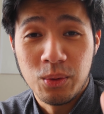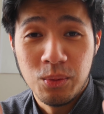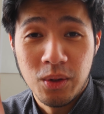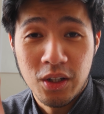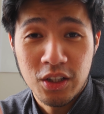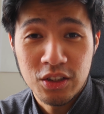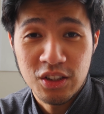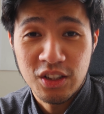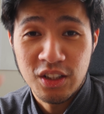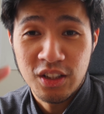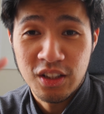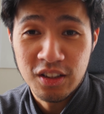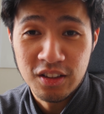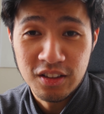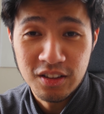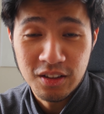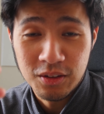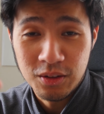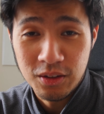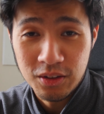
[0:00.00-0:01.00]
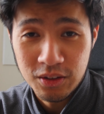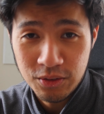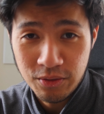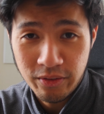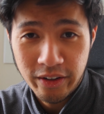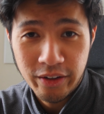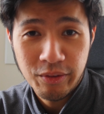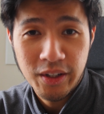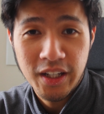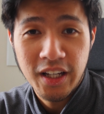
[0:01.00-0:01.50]
watching until this
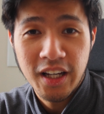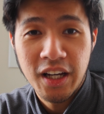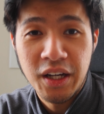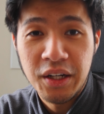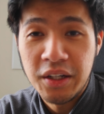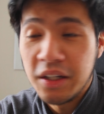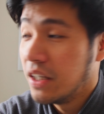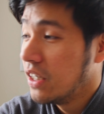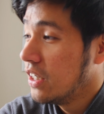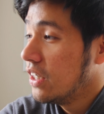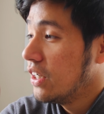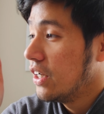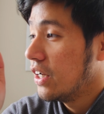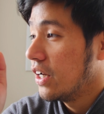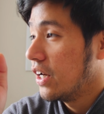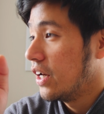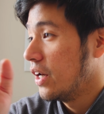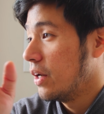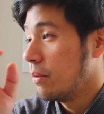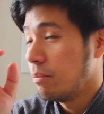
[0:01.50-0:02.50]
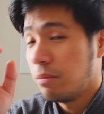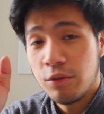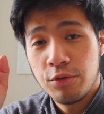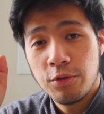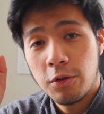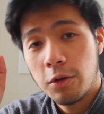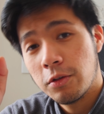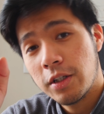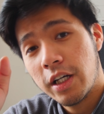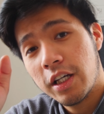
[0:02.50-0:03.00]
very end. And
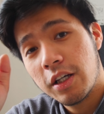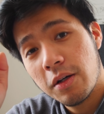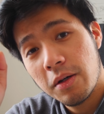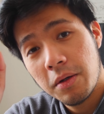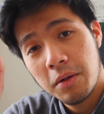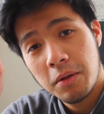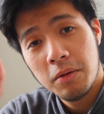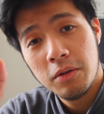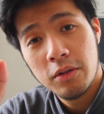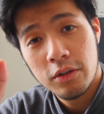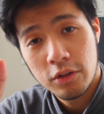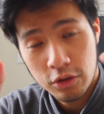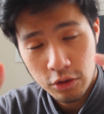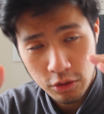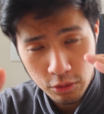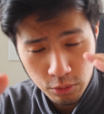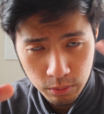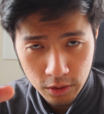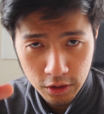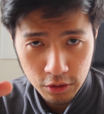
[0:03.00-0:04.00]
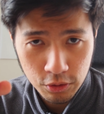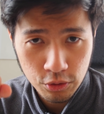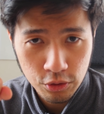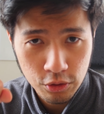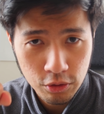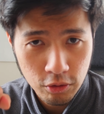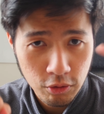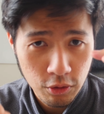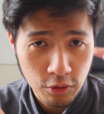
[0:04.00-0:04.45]
before I go, just want to show you